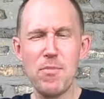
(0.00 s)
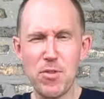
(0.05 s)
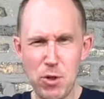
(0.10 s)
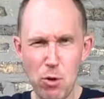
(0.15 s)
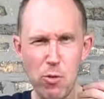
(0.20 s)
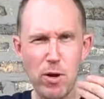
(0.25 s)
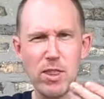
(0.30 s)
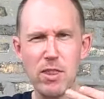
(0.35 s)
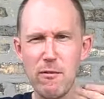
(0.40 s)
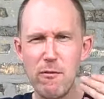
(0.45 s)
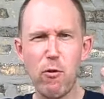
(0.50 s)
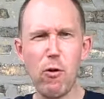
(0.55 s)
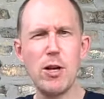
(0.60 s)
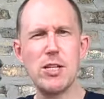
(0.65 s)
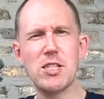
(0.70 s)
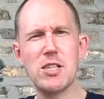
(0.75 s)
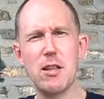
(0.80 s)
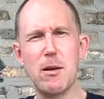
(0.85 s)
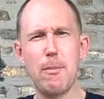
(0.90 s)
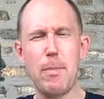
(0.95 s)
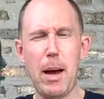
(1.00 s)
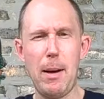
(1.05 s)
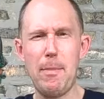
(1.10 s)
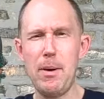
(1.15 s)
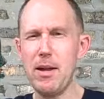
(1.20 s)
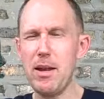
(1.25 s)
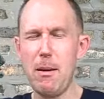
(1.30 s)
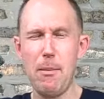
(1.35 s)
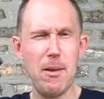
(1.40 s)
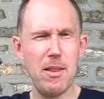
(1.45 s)
doing the voice of the
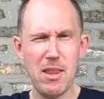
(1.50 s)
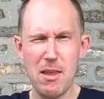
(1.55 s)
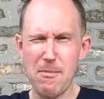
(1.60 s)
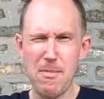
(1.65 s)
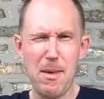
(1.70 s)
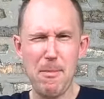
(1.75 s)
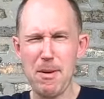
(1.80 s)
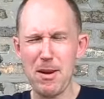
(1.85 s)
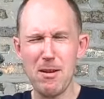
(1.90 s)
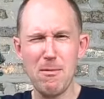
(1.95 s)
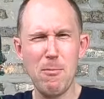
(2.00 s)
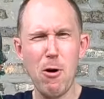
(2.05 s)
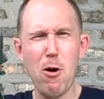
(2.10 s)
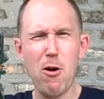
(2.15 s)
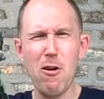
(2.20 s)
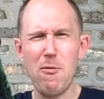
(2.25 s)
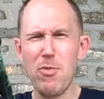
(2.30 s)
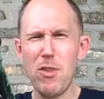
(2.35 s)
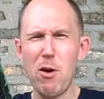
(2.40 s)
puppet, I mean, they made no,